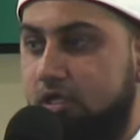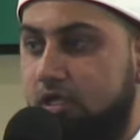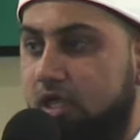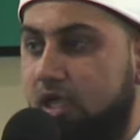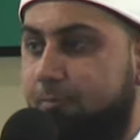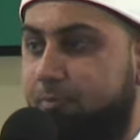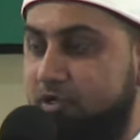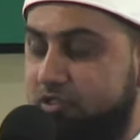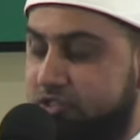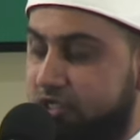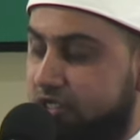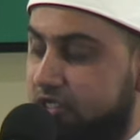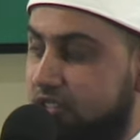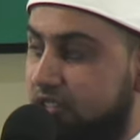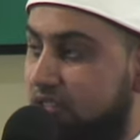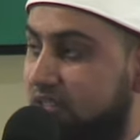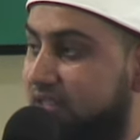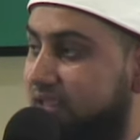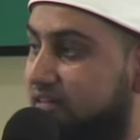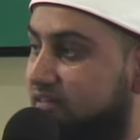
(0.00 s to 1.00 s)

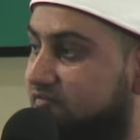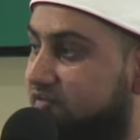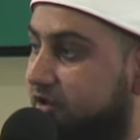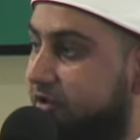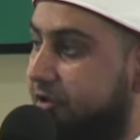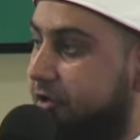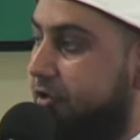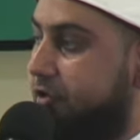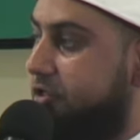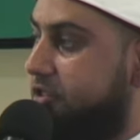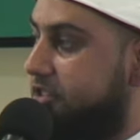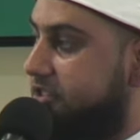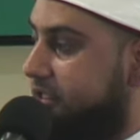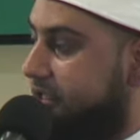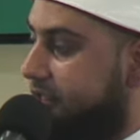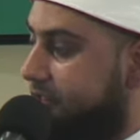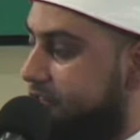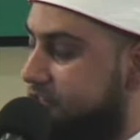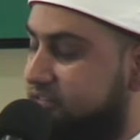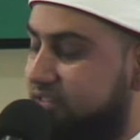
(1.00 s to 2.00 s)
particularly in the very early
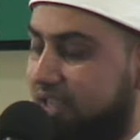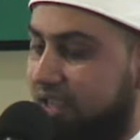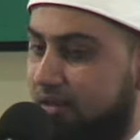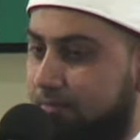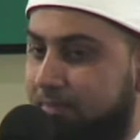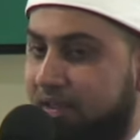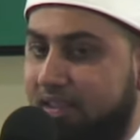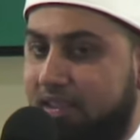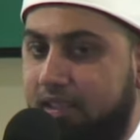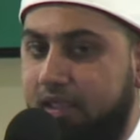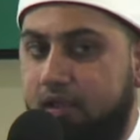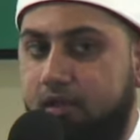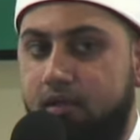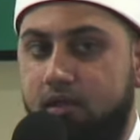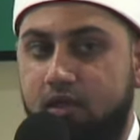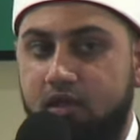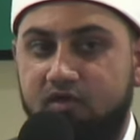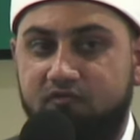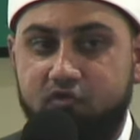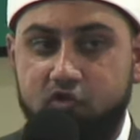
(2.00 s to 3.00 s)
years in Mecca.
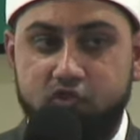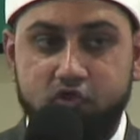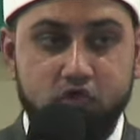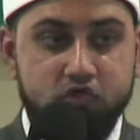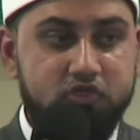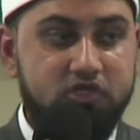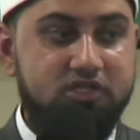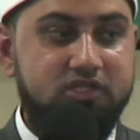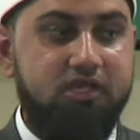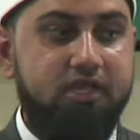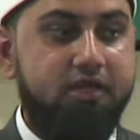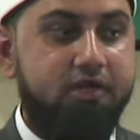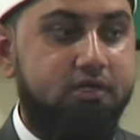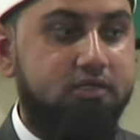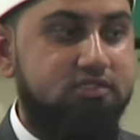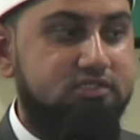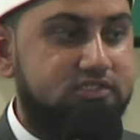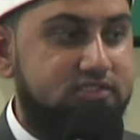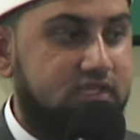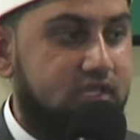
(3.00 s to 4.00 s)
For 13
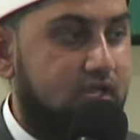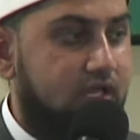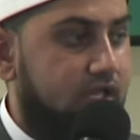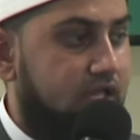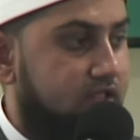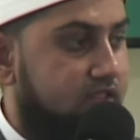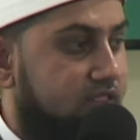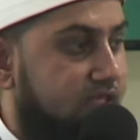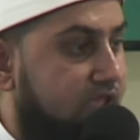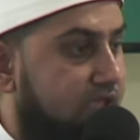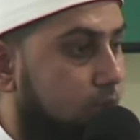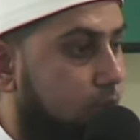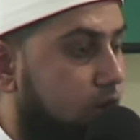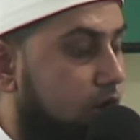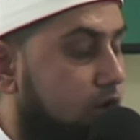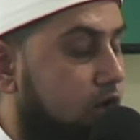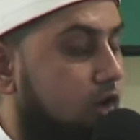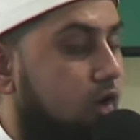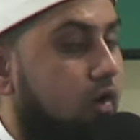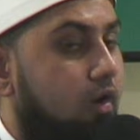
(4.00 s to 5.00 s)
years, they
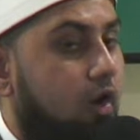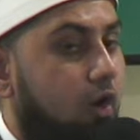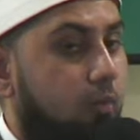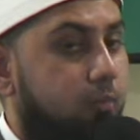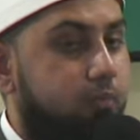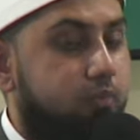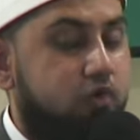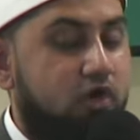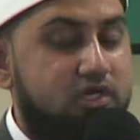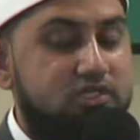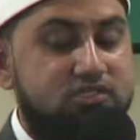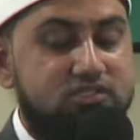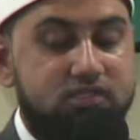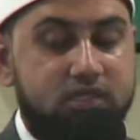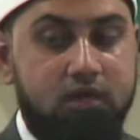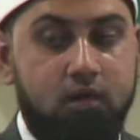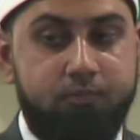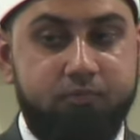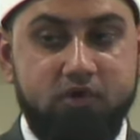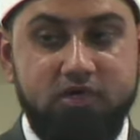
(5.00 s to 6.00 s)
were oppressed,
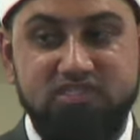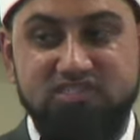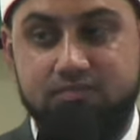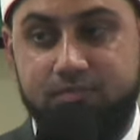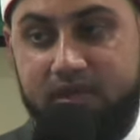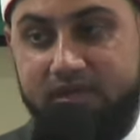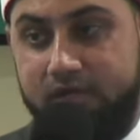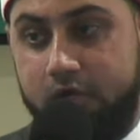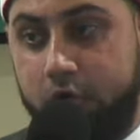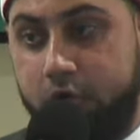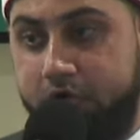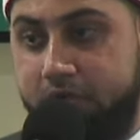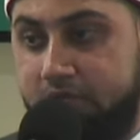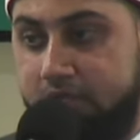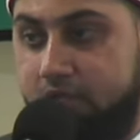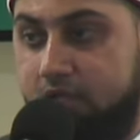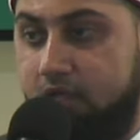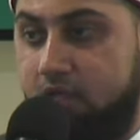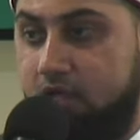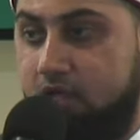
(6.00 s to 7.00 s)
an oppressed minority.
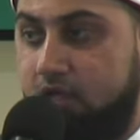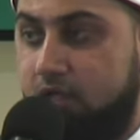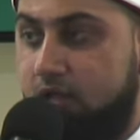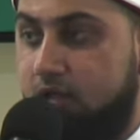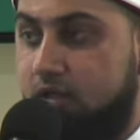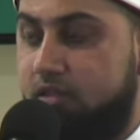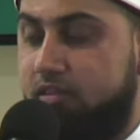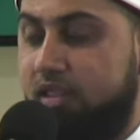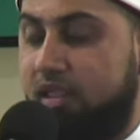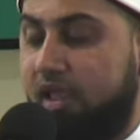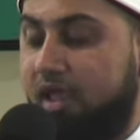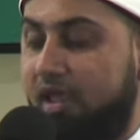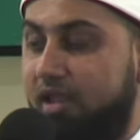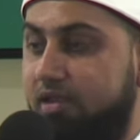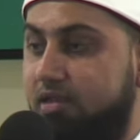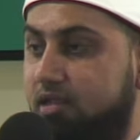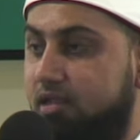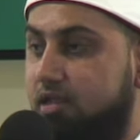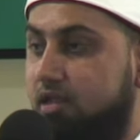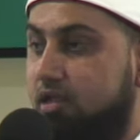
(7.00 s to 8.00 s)
They
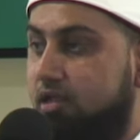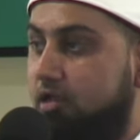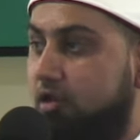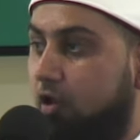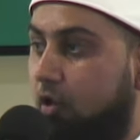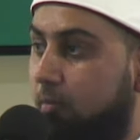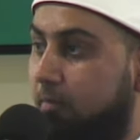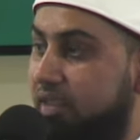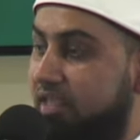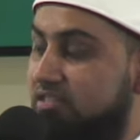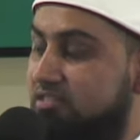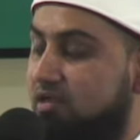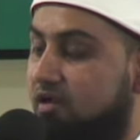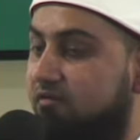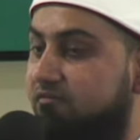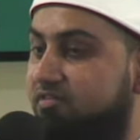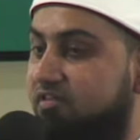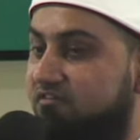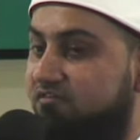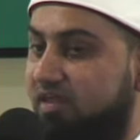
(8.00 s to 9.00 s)
had no means
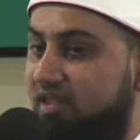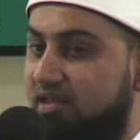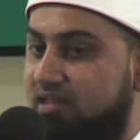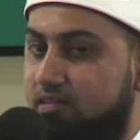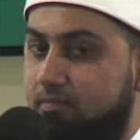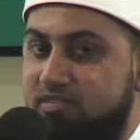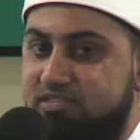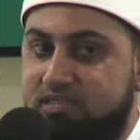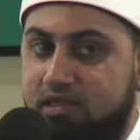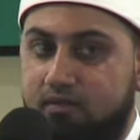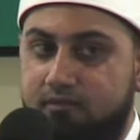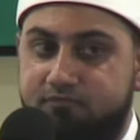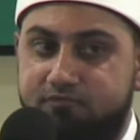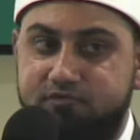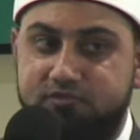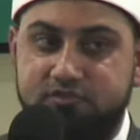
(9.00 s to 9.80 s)
of defending themselves